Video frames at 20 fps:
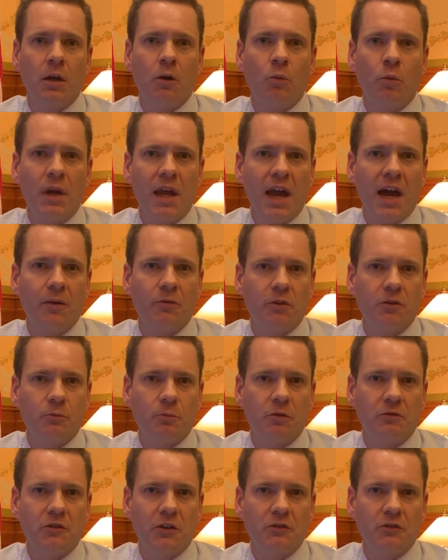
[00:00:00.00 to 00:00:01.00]
We have this
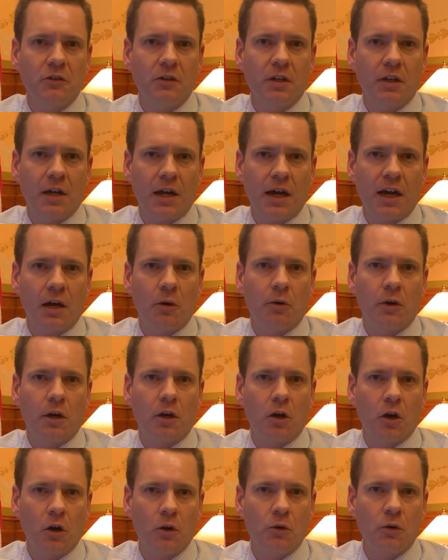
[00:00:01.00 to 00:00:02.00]
provision in Iowa
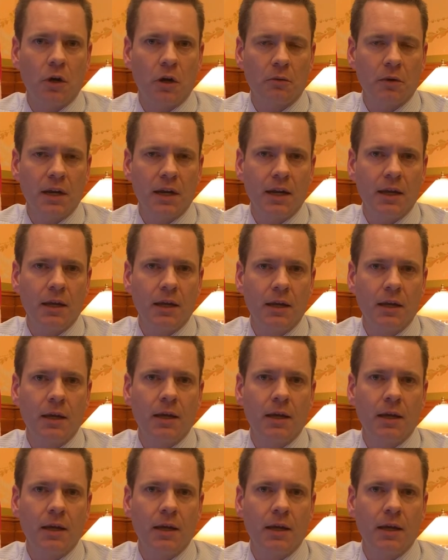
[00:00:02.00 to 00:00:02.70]
code already,